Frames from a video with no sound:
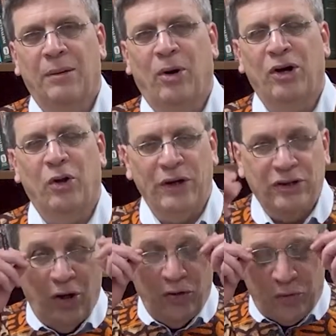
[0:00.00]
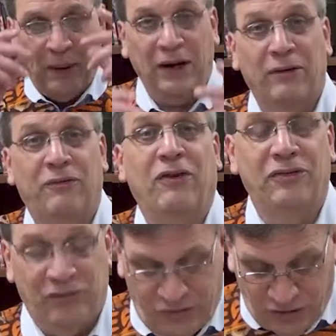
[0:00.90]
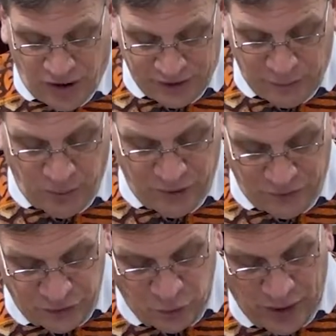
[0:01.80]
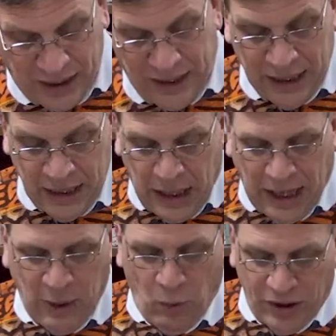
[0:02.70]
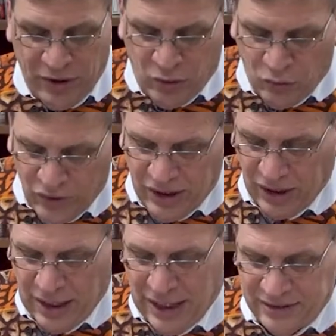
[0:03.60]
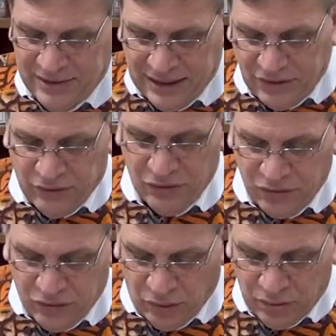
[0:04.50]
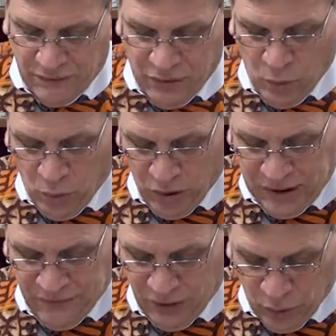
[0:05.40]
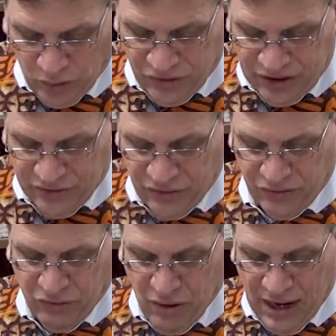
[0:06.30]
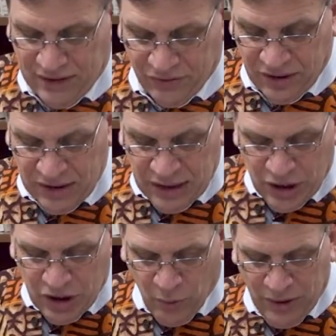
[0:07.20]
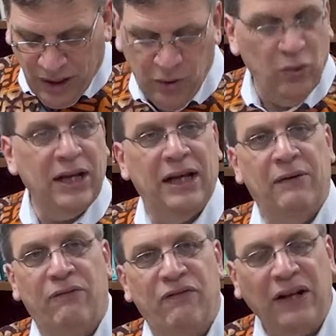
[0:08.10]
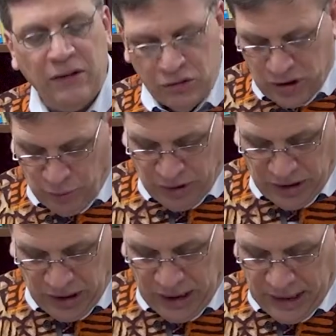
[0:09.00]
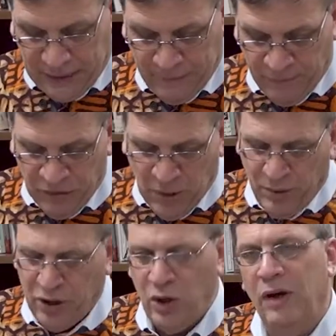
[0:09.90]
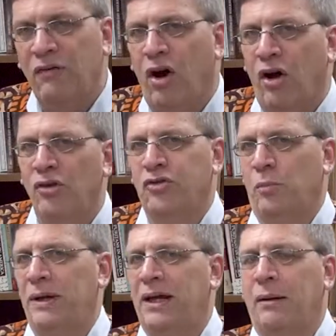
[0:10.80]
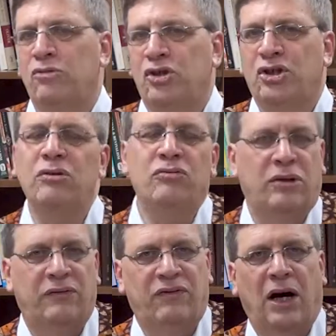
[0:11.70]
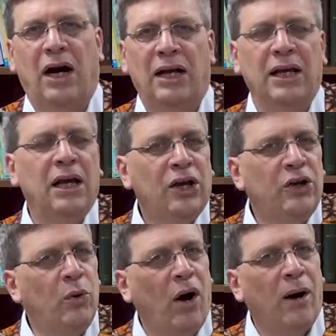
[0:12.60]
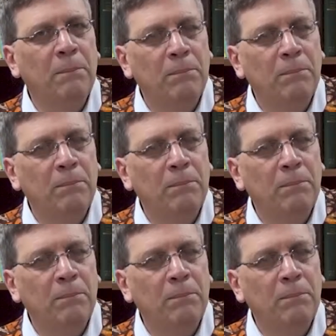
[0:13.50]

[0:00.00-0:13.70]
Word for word: Martyn Lloyd Jones paraphrases John to put it this way I want you to realize that as a result of the work of the Lord Jesus Christ, you are not only in fellowship with God, but you have also become children of God. You are